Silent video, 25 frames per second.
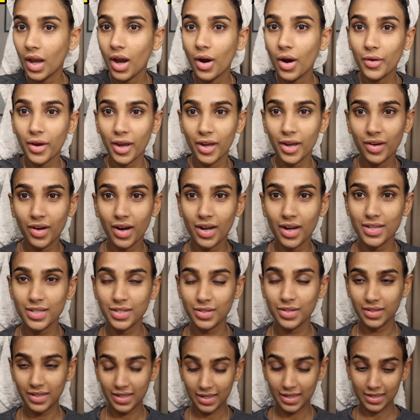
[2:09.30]
Okay, you
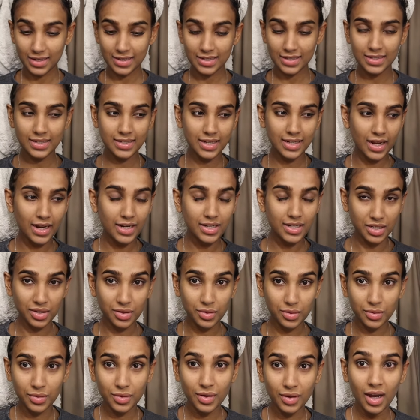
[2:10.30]
guys, it is day
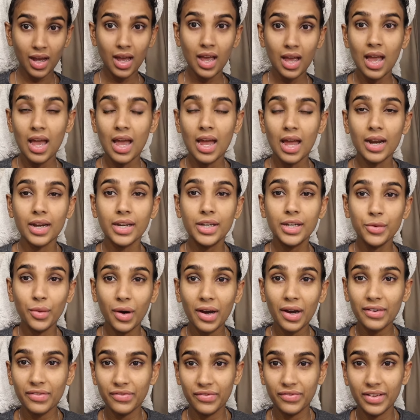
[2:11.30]
two. Do
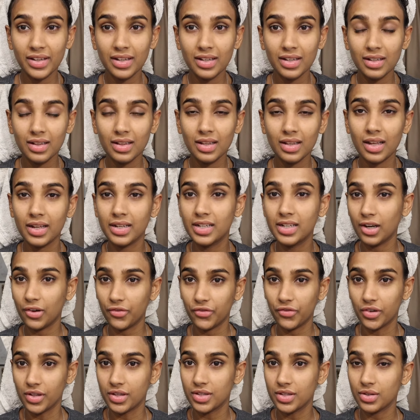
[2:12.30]
I feel a
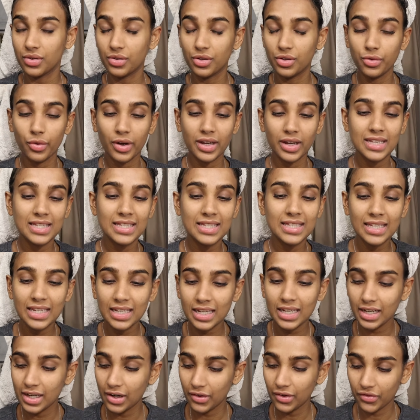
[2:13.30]
difference or do I
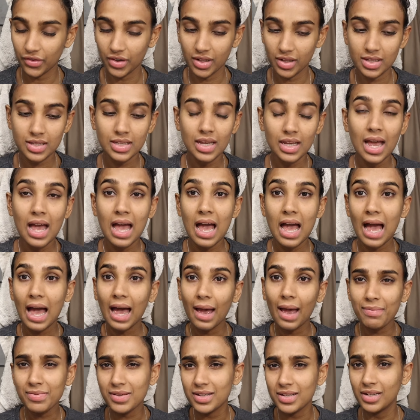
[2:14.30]
see a difference?
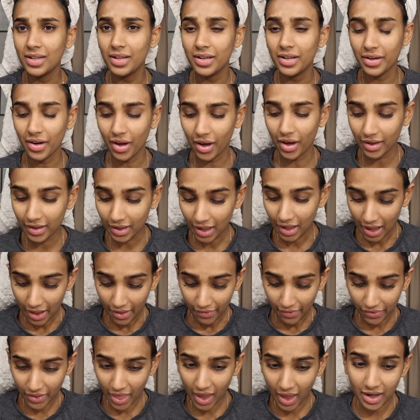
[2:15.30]
Absolutely not.
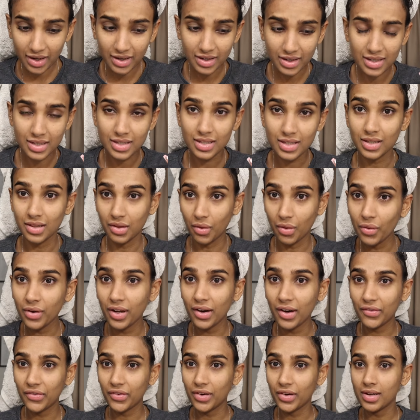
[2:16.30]
There is no
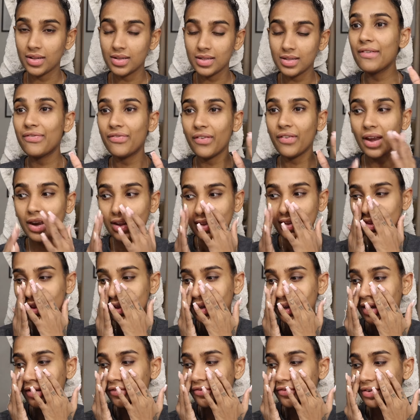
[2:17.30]
difference. If
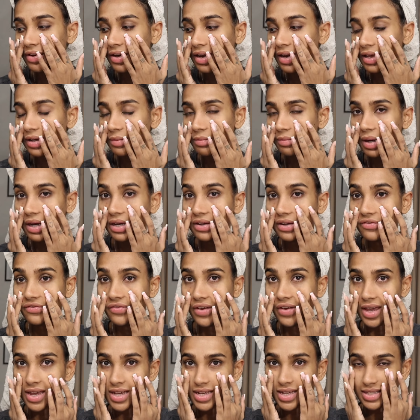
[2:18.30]
anything, I feel like my
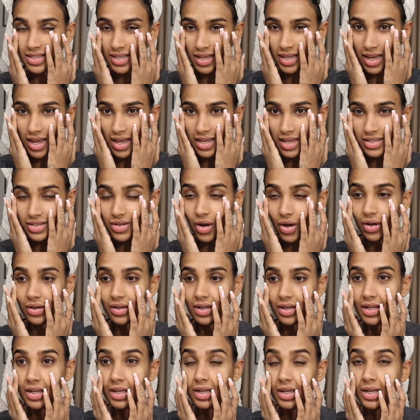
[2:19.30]
face has
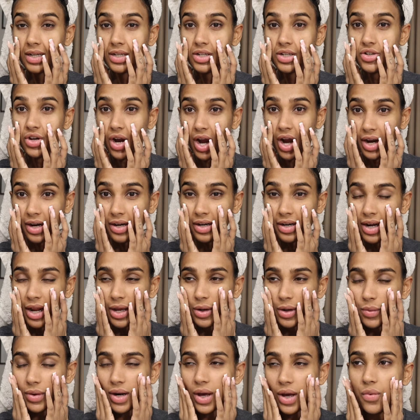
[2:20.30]
gotten a little drier.
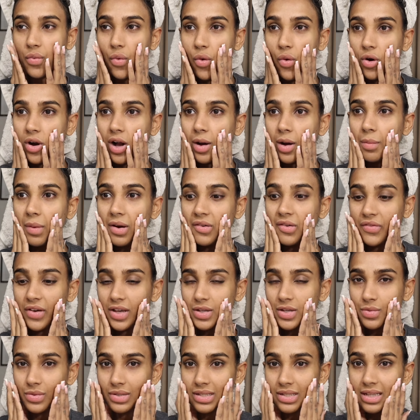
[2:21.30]
Like when I woke up, my
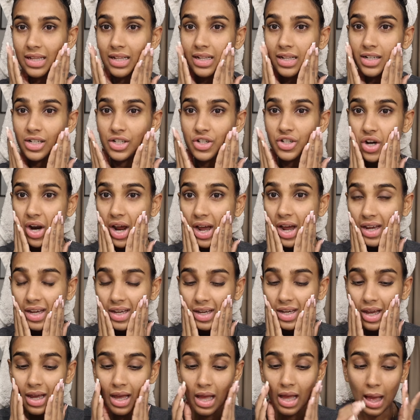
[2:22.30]
face was a little
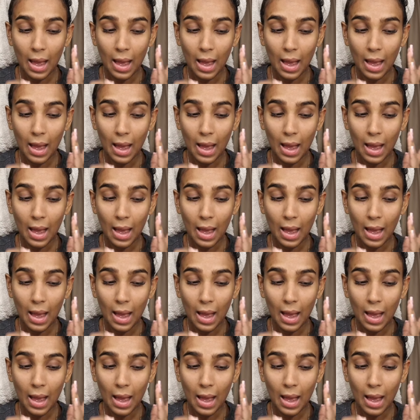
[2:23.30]
dry.